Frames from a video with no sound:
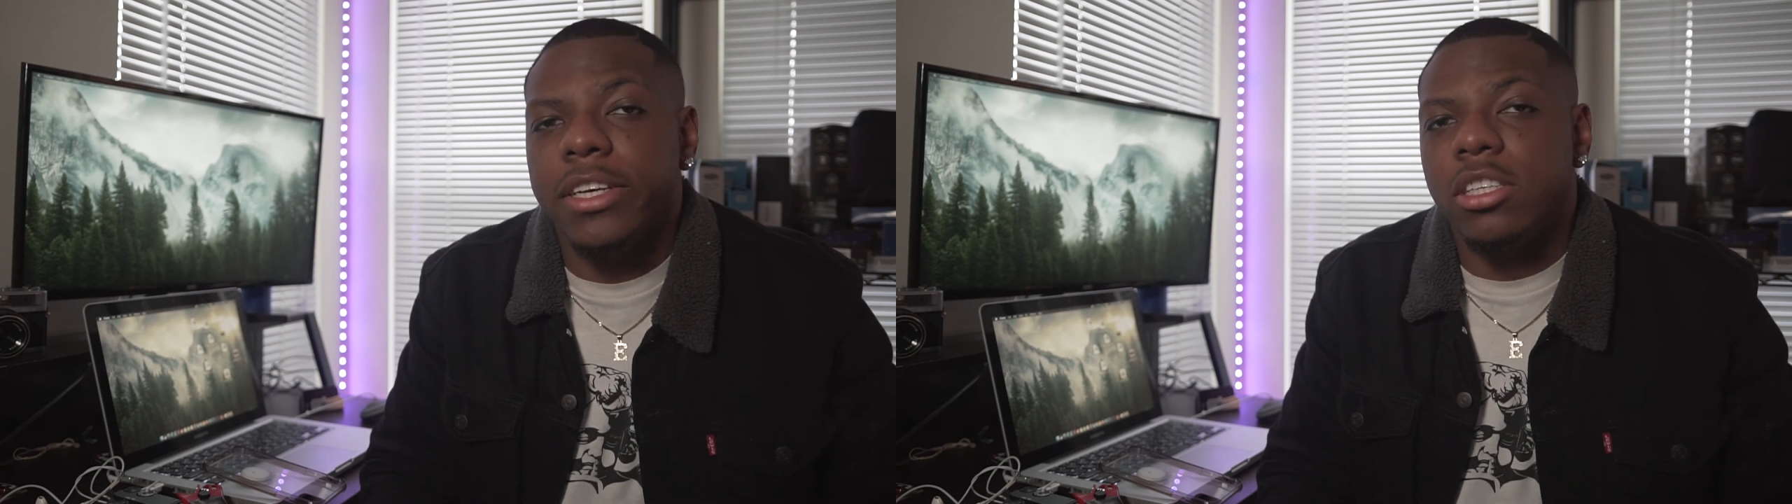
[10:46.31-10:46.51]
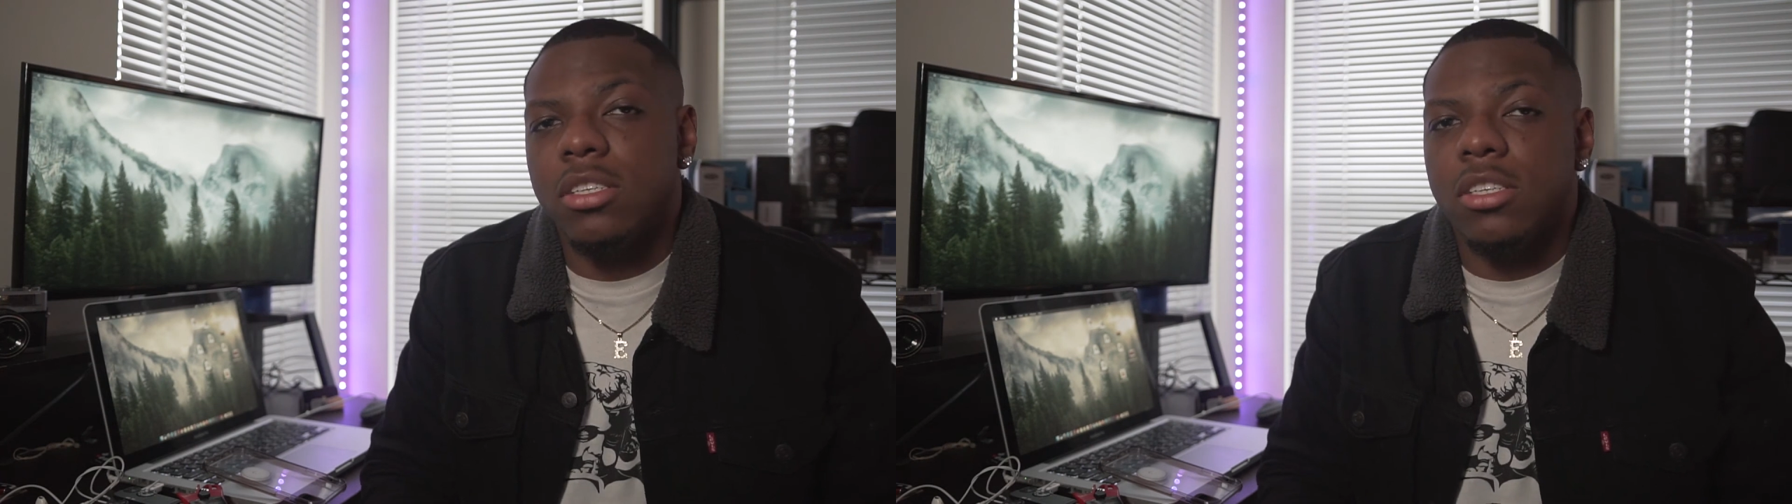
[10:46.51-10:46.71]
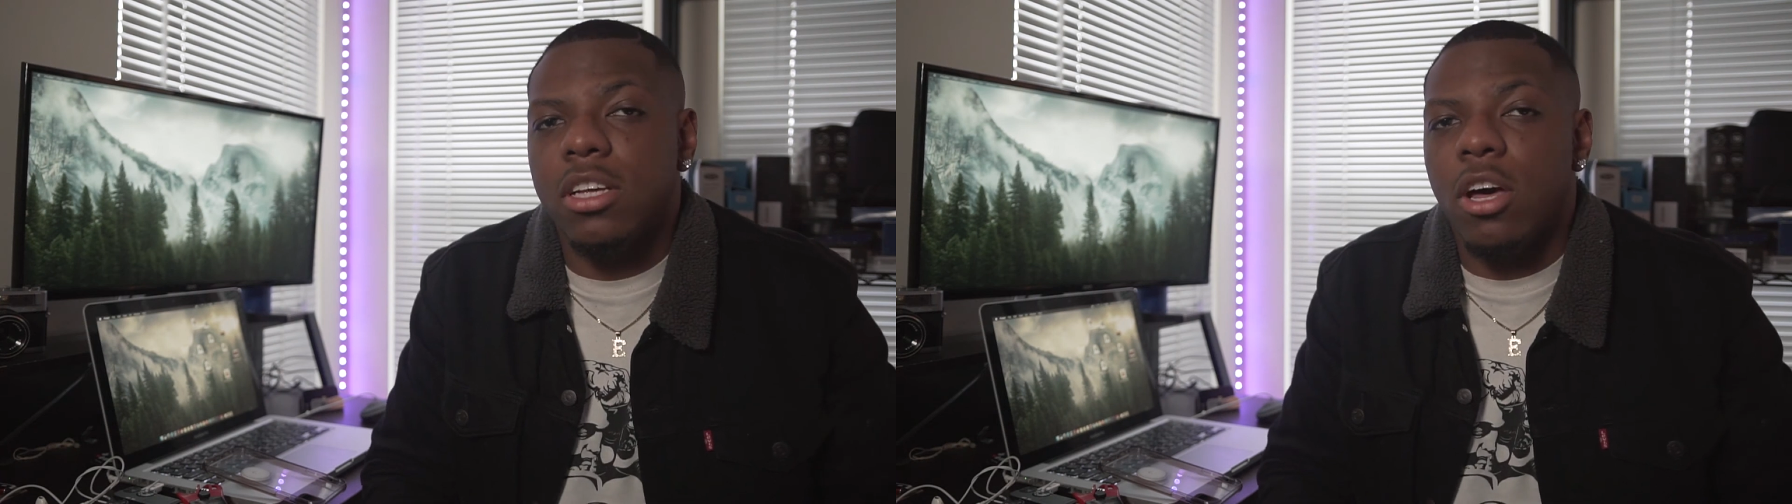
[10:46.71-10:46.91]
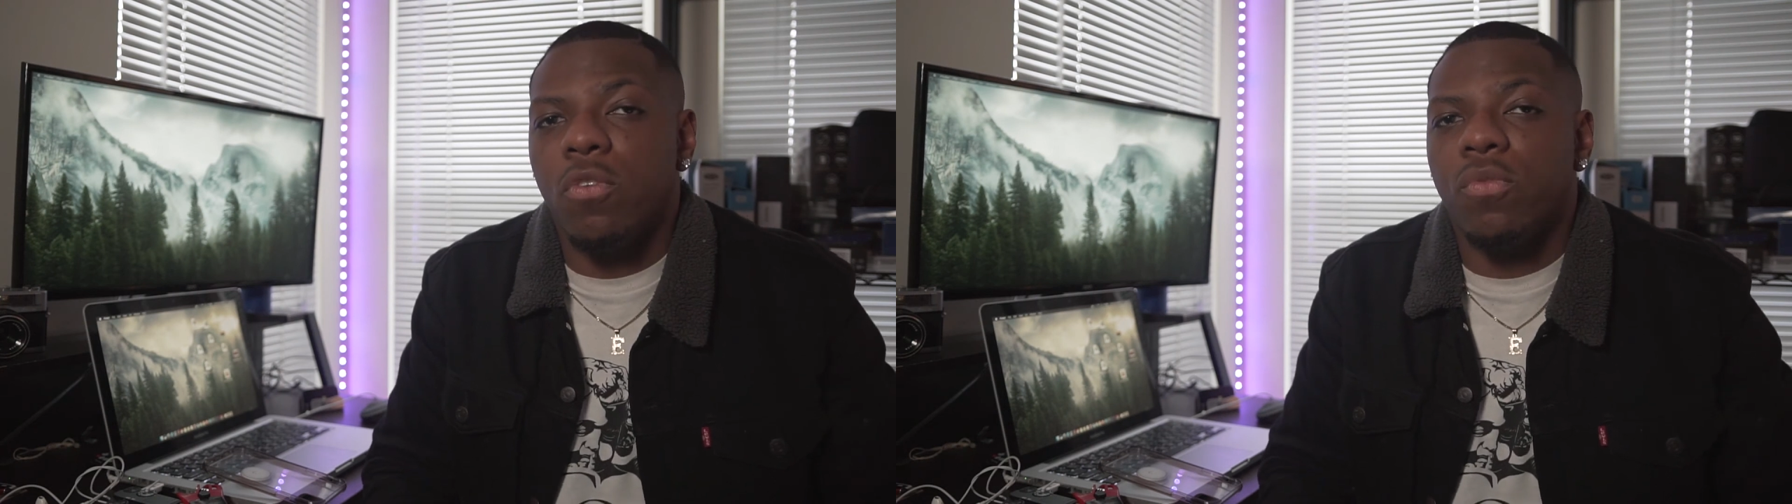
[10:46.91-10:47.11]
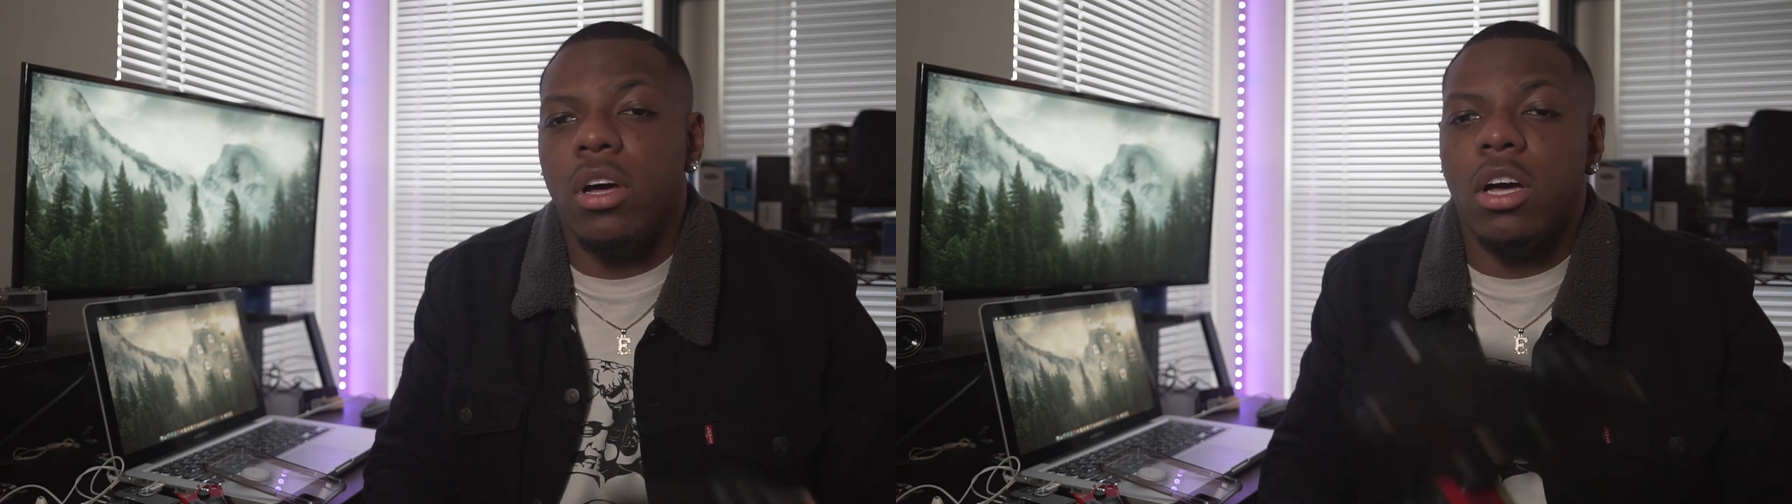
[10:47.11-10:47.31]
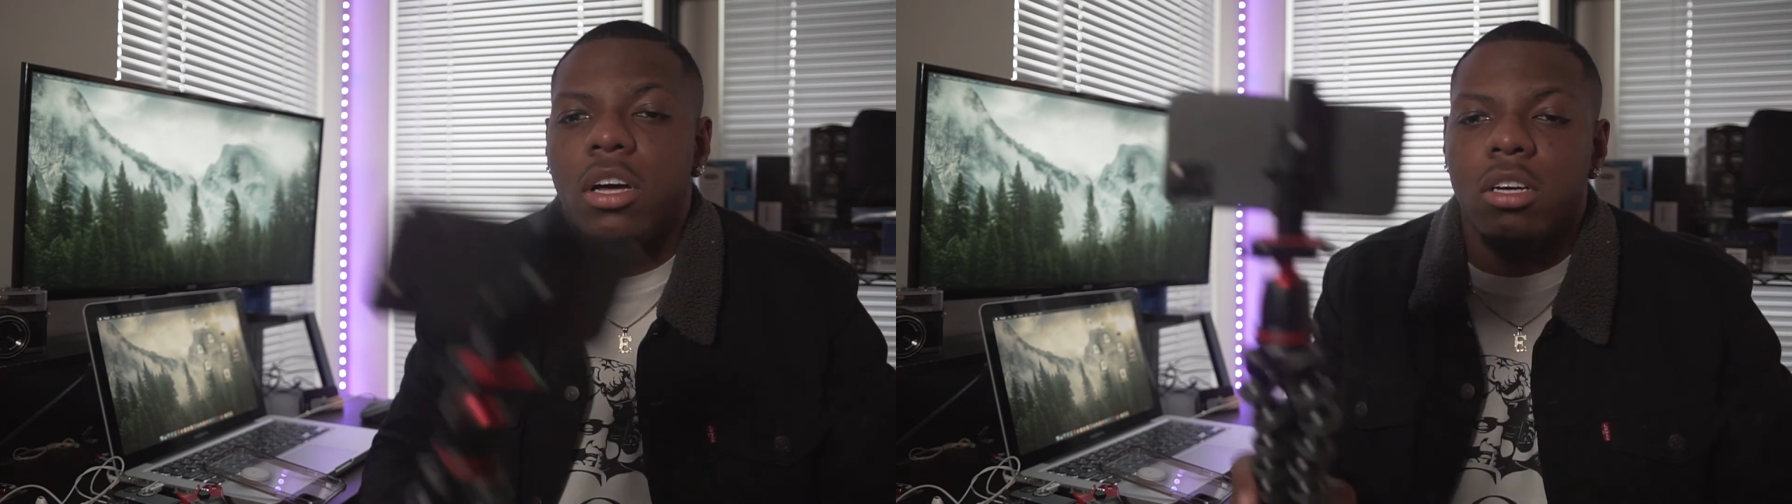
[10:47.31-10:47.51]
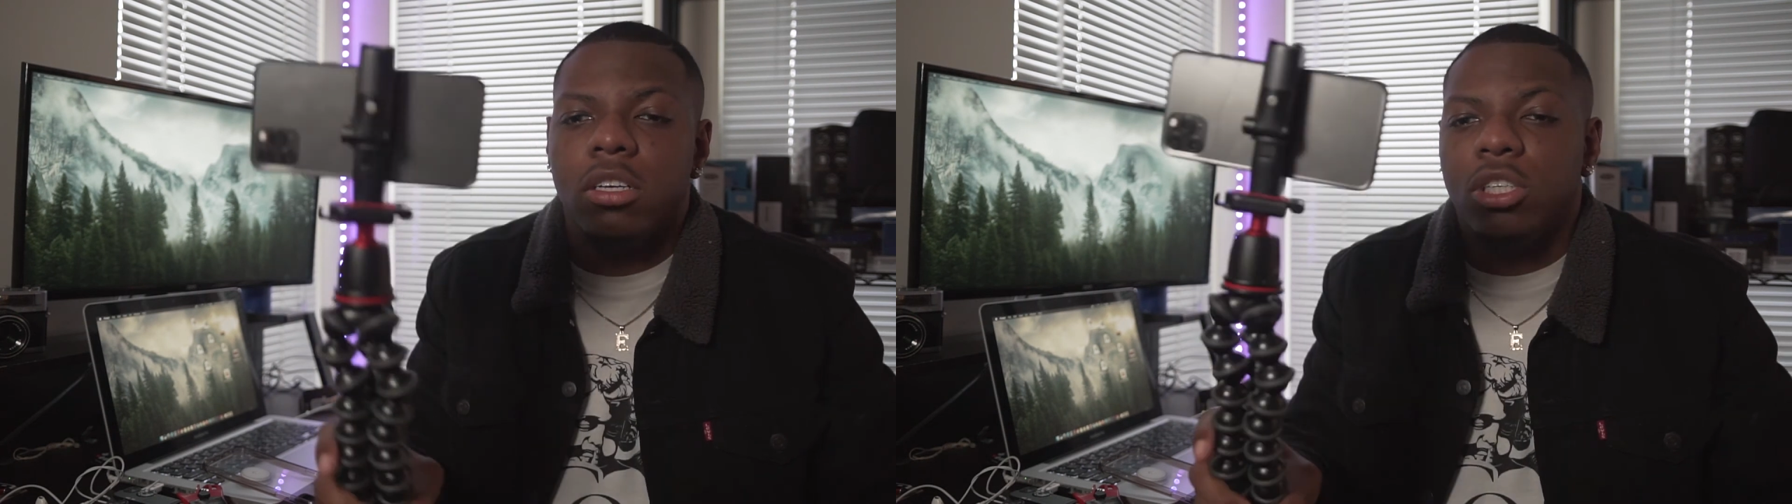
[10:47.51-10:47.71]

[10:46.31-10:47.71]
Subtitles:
get yourself a